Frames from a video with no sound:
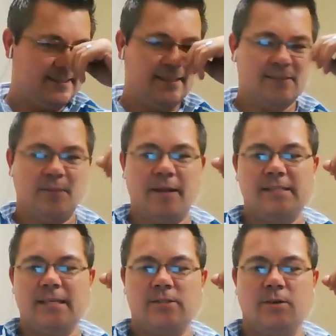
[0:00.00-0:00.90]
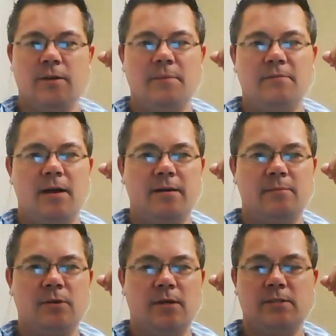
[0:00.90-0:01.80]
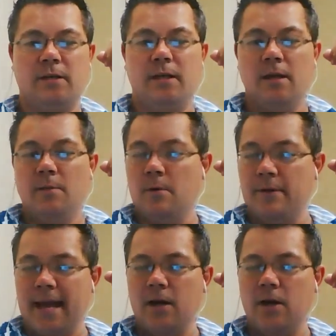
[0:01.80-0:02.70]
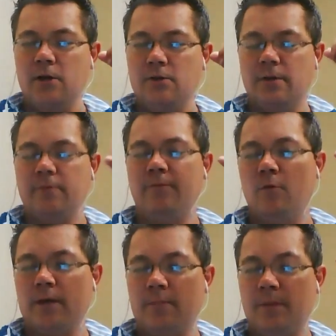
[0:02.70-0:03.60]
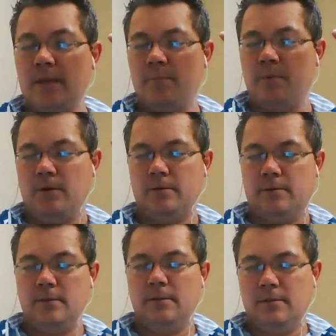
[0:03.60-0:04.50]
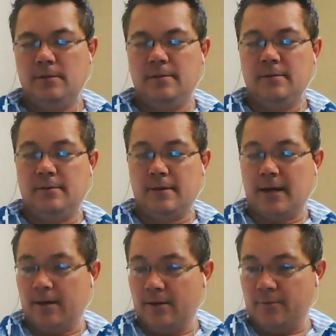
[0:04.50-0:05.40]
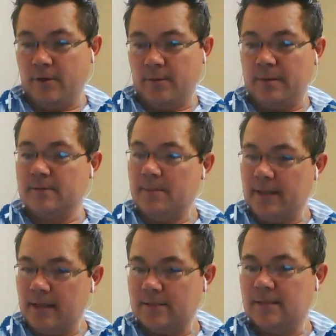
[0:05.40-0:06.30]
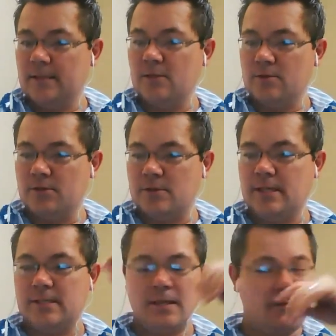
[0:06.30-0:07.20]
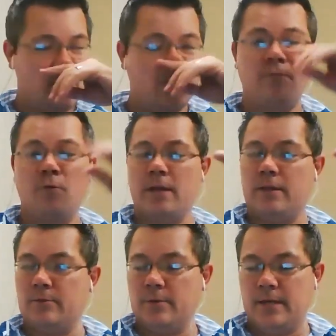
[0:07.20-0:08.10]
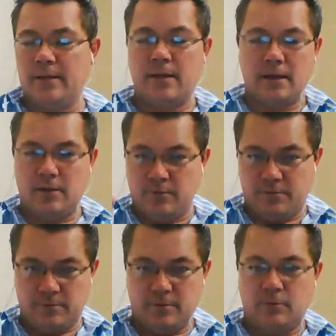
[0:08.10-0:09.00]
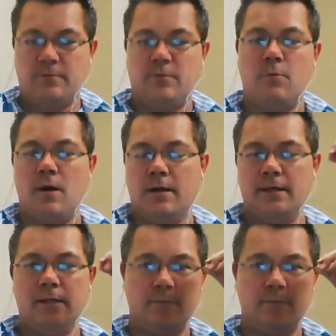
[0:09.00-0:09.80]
it. Somebody said turn up the volume, so I turned it. Well, we got 140 people. Got 140 people. I mean, those are decent numbers. 143. Thank you, three, for walking in the